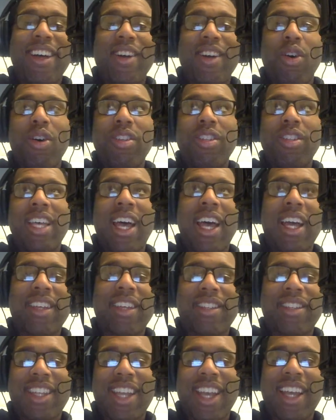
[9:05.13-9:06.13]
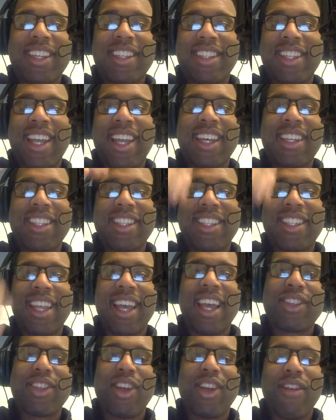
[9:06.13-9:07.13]
Text, text, text,
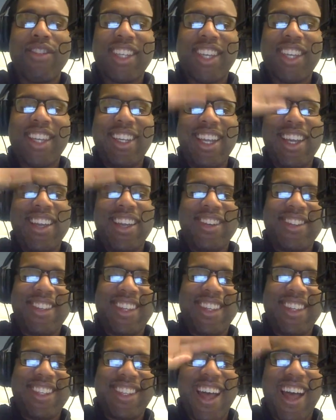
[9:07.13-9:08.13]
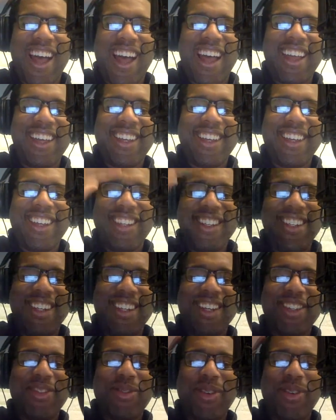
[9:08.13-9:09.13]
text. All of a sudden, here's this guy
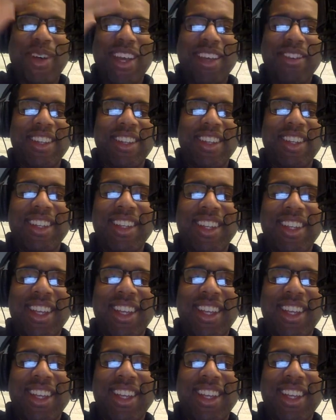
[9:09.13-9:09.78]
just waving.